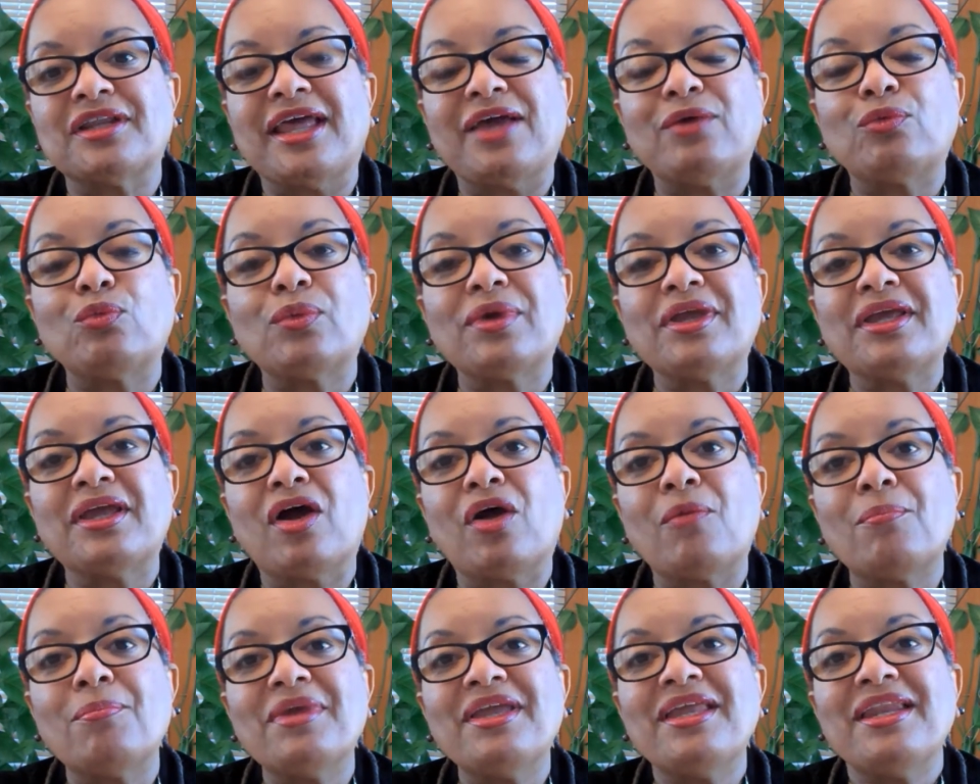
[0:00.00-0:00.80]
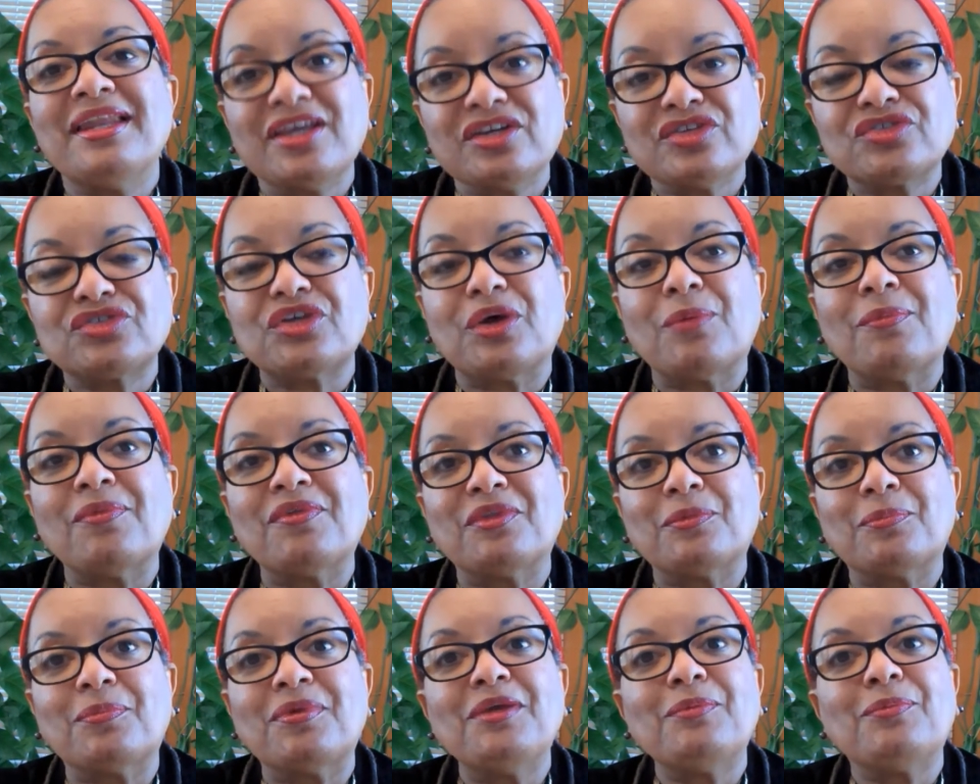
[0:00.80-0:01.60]
and we are meeting some of
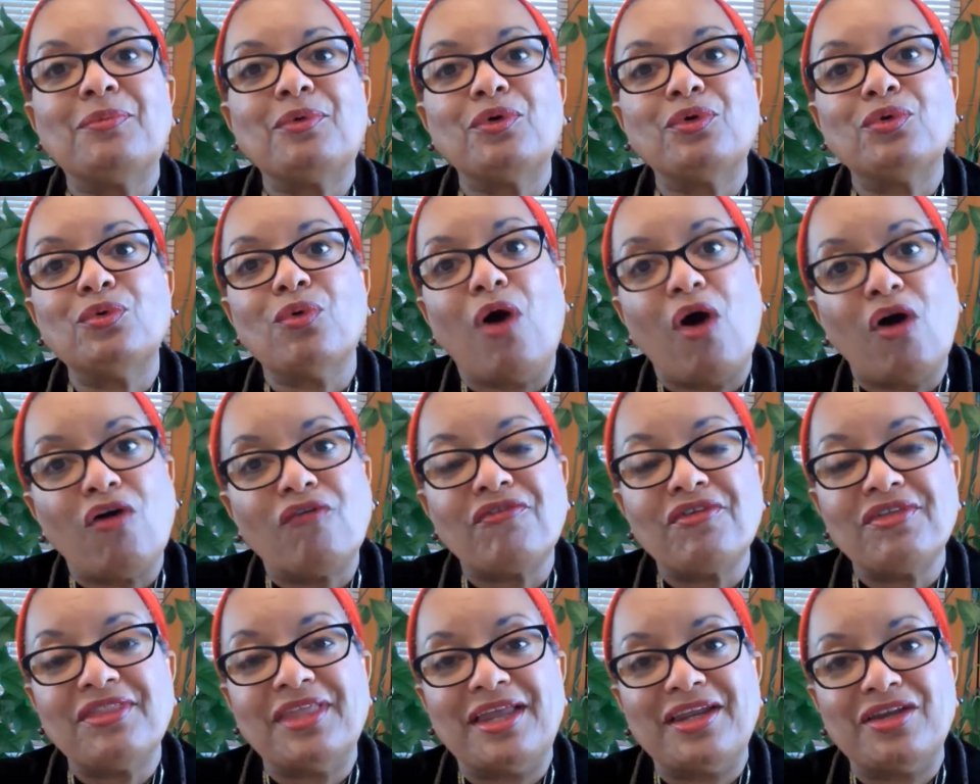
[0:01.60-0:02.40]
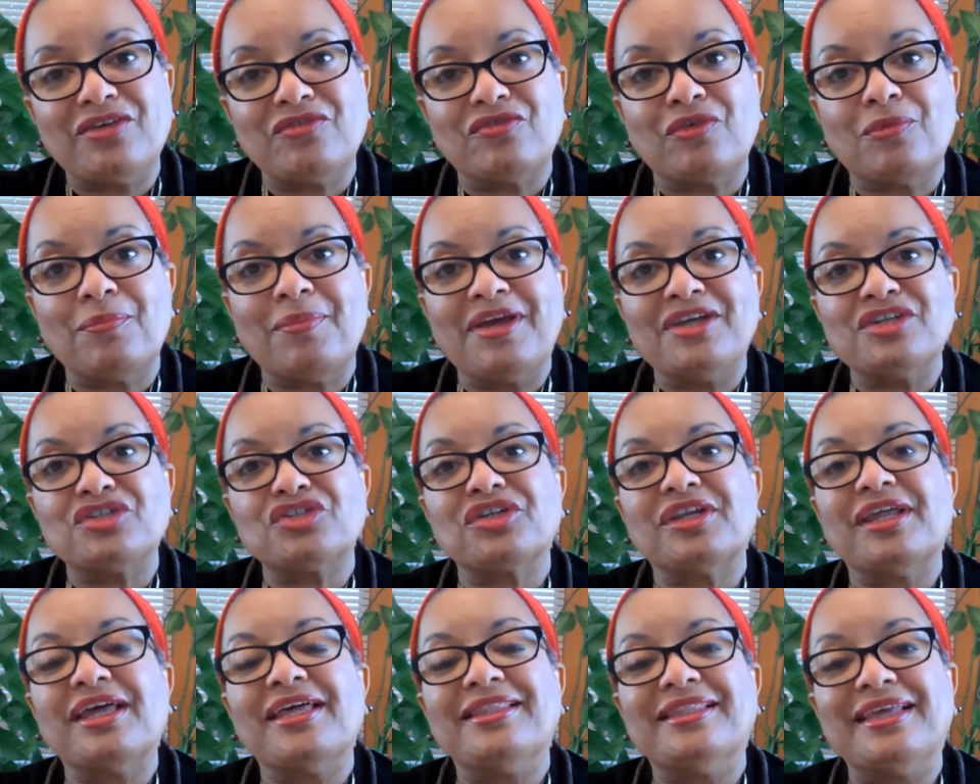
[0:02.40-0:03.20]
the people who offer that
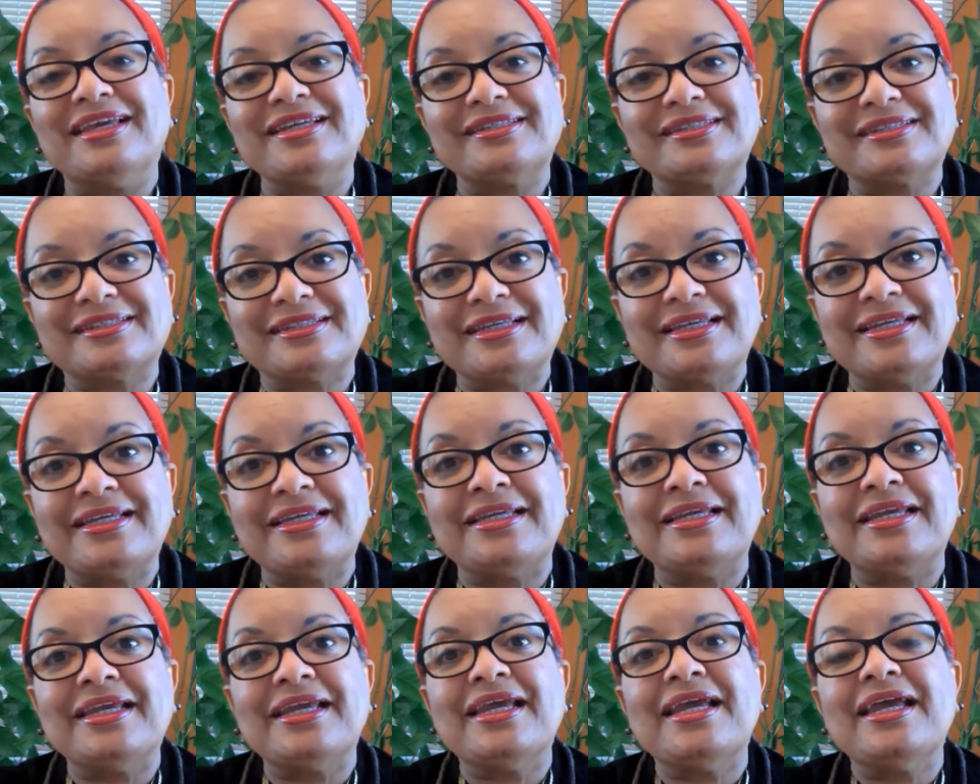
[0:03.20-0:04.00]
information, and they see